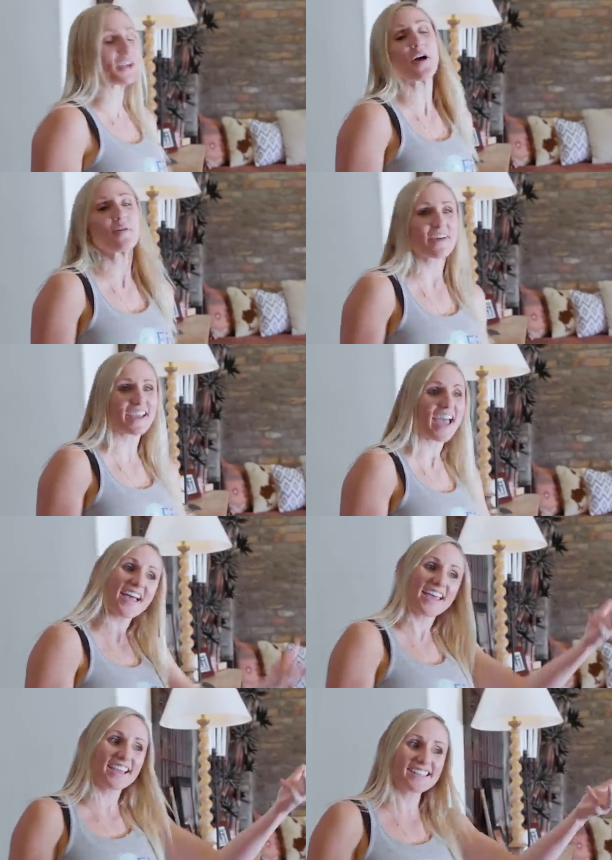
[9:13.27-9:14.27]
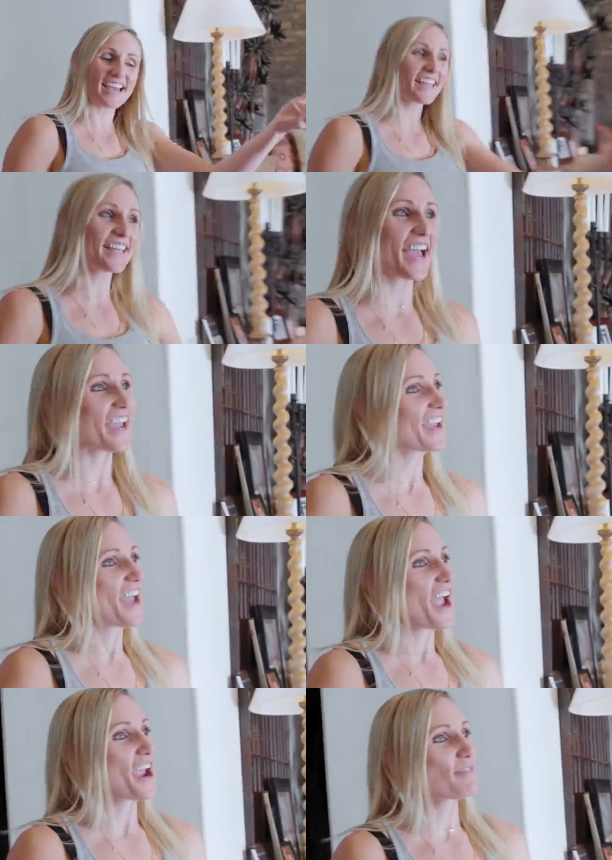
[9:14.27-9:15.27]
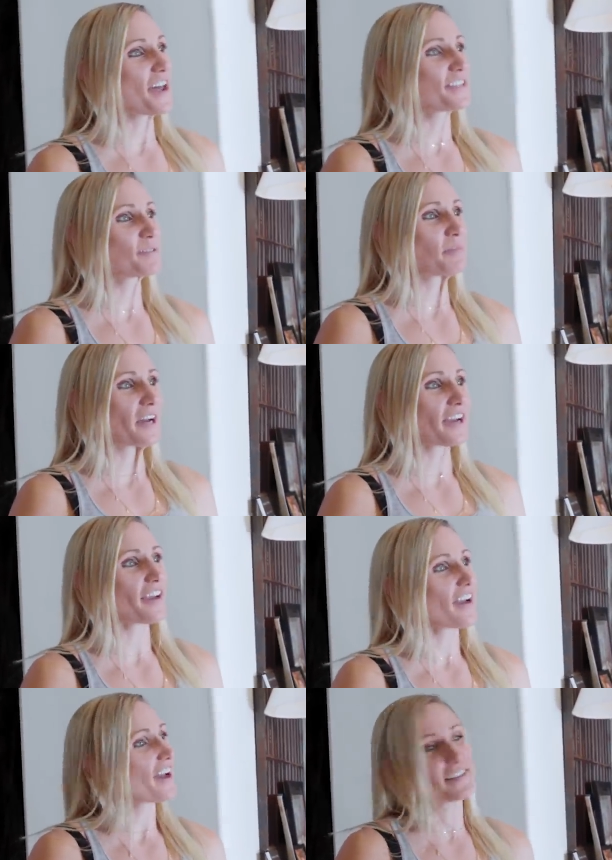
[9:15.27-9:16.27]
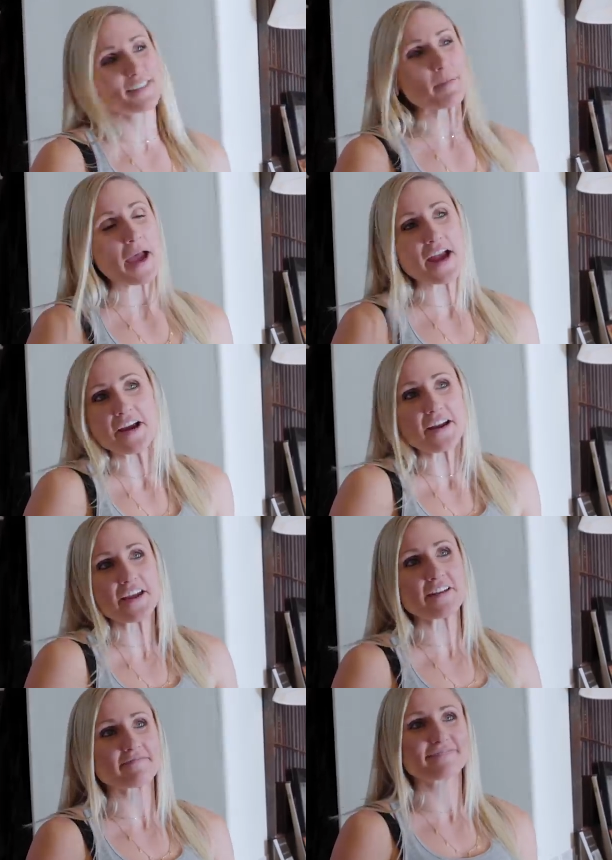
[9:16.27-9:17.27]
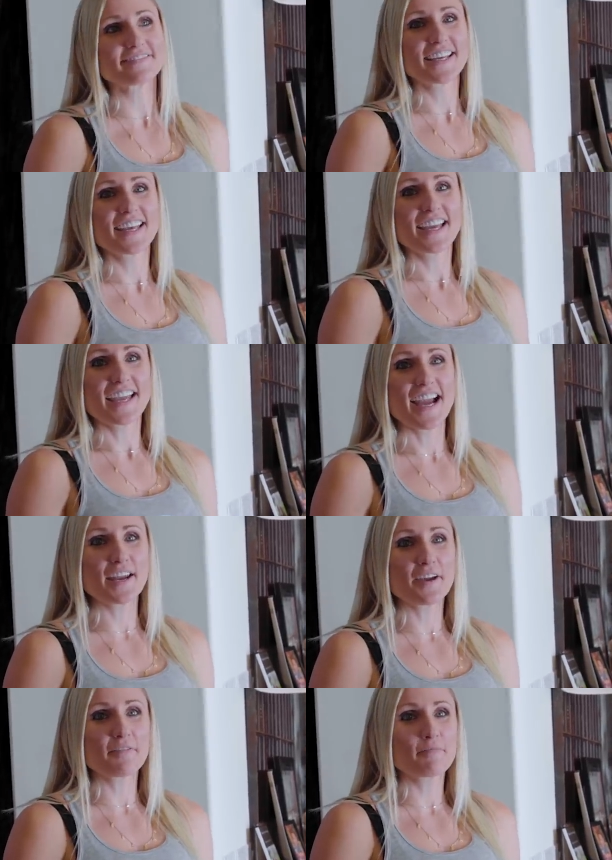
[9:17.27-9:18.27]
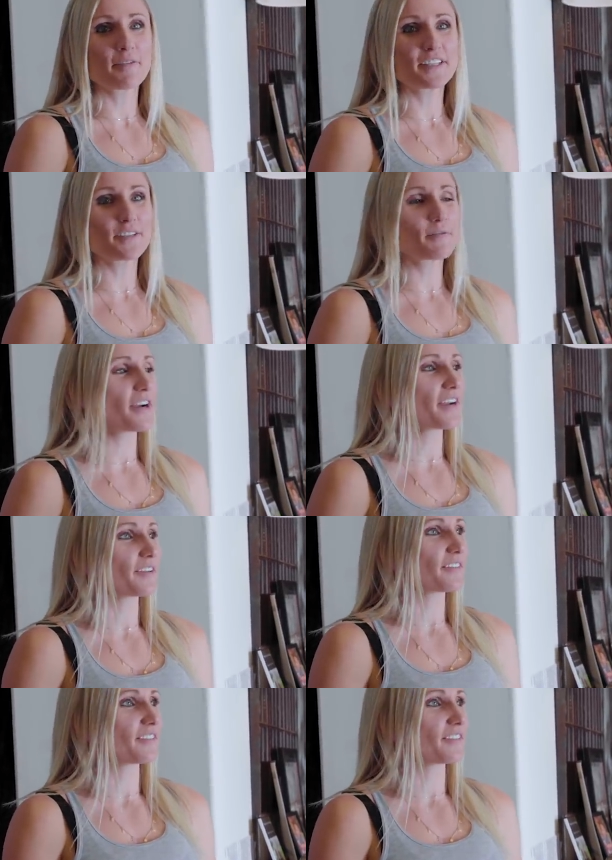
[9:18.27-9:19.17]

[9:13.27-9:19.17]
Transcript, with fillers: No, but yeah, exactly. I, I read his book. I got inspired and kind of went to work.